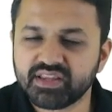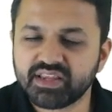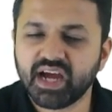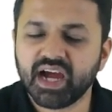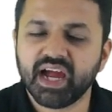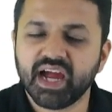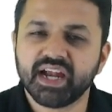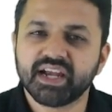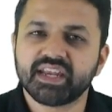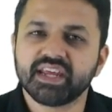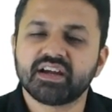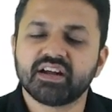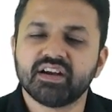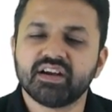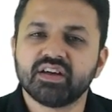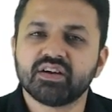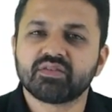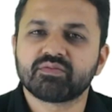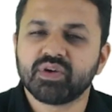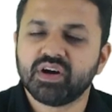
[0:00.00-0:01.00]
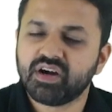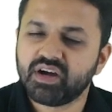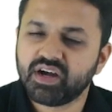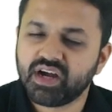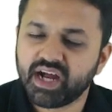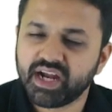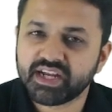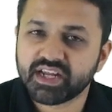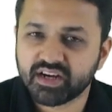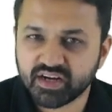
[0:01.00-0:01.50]
The I I T Kharagpur, uh,
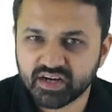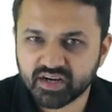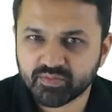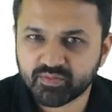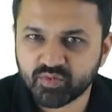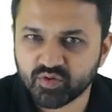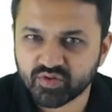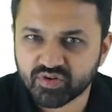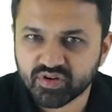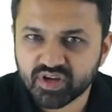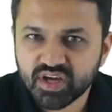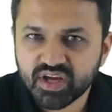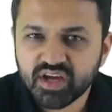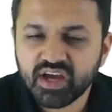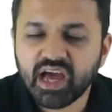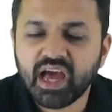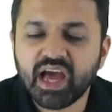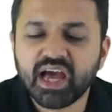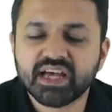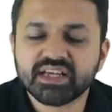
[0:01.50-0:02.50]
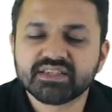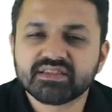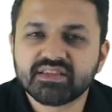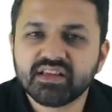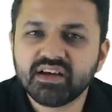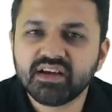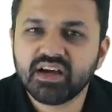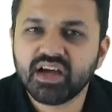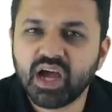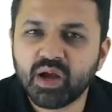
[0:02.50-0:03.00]
I I T Kharagpur has
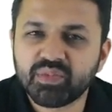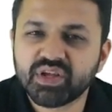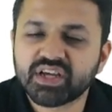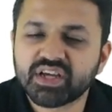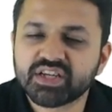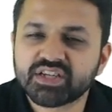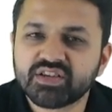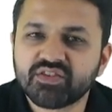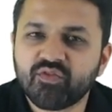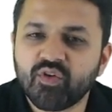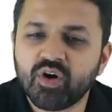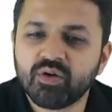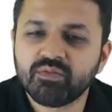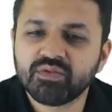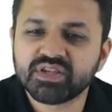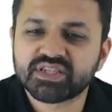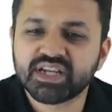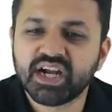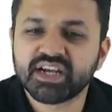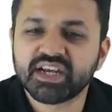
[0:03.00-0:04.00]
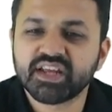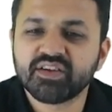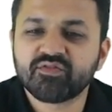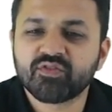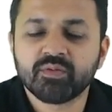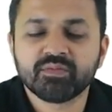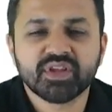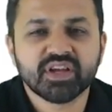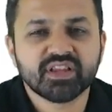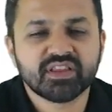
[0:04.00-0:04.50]
the application form starting
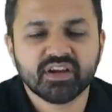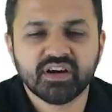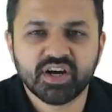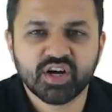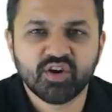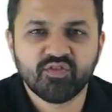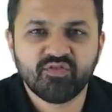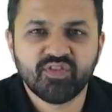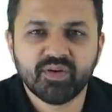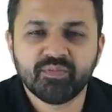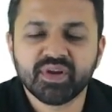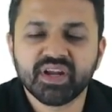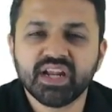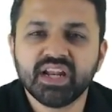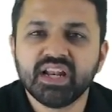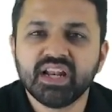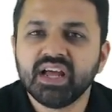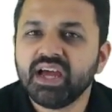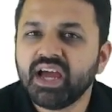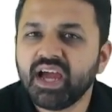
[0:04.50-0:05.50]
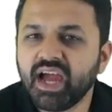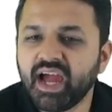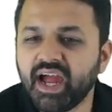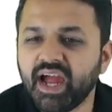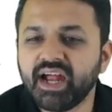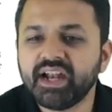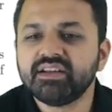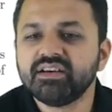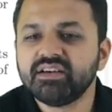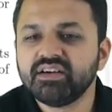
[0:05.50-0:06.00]
from the third of April,
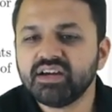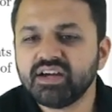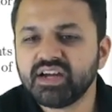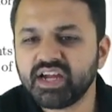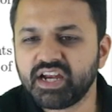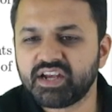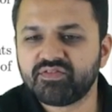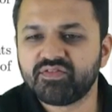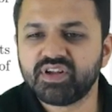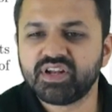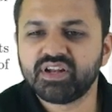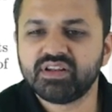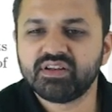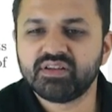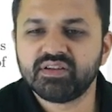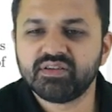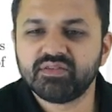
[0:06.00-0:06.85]
and it will,